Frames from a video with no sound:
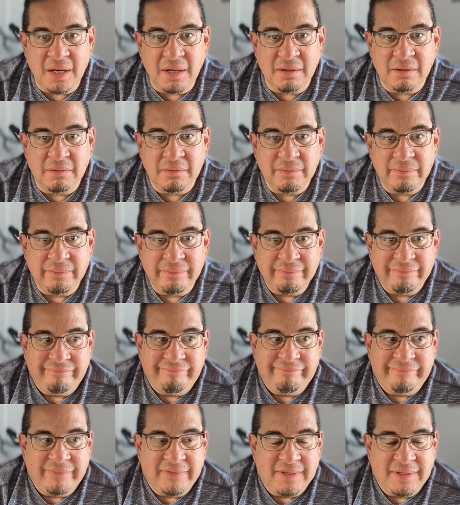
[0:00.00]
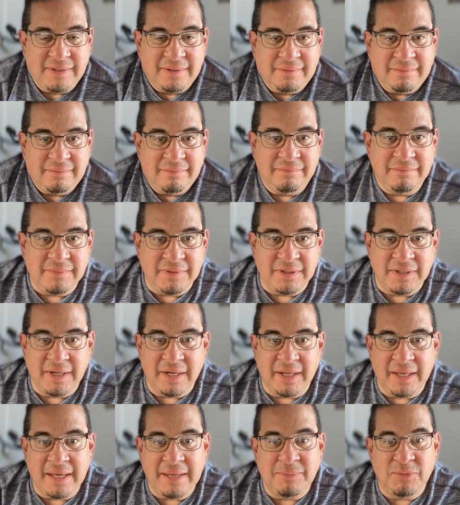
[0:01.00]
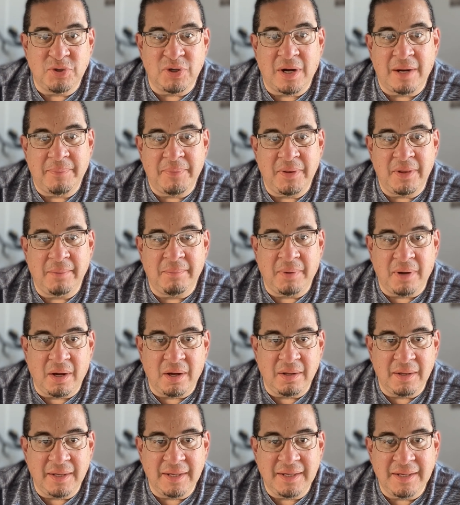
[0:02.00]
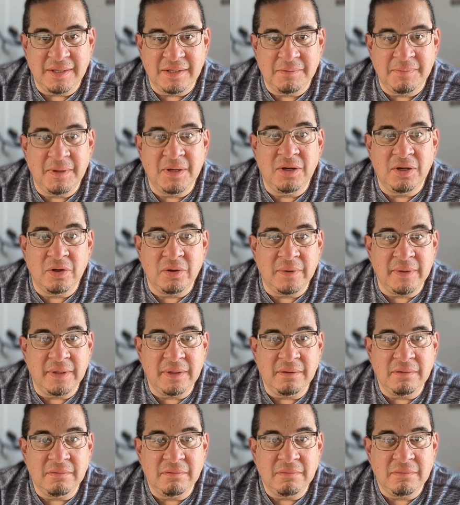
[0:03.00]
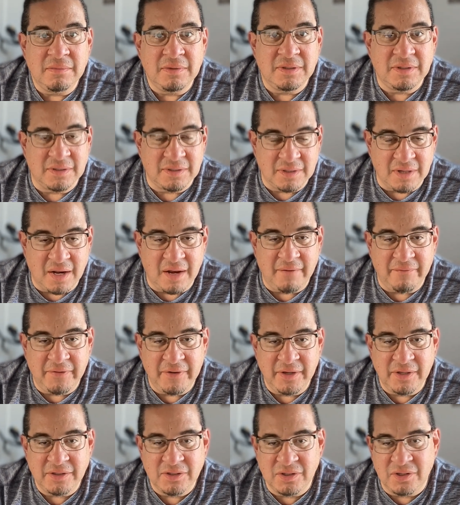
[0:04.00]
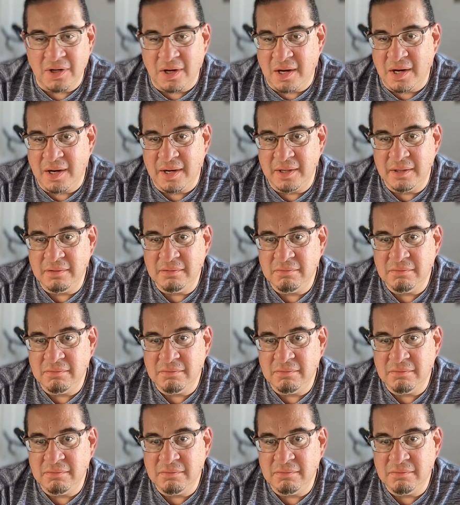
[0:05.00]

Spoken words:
is he gonna keep dropping the ball like he's been doing? Is his confidence gone?